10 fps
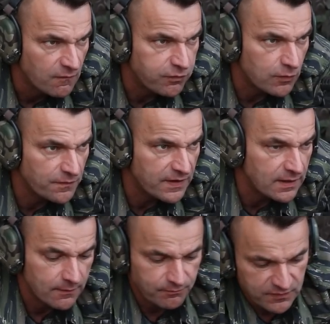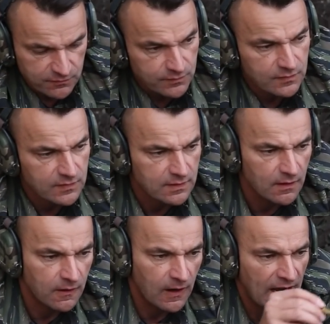For okay, the...
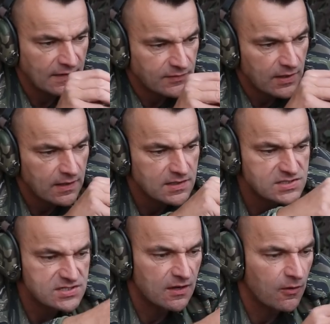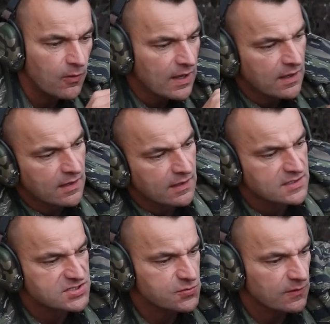All right, so
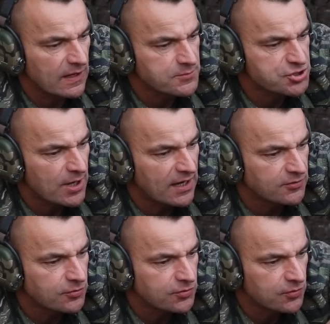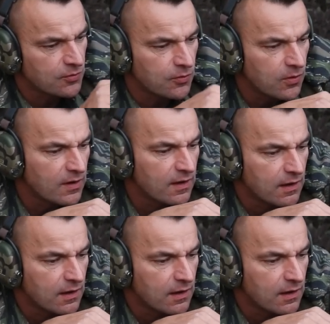this is what I'm trying to do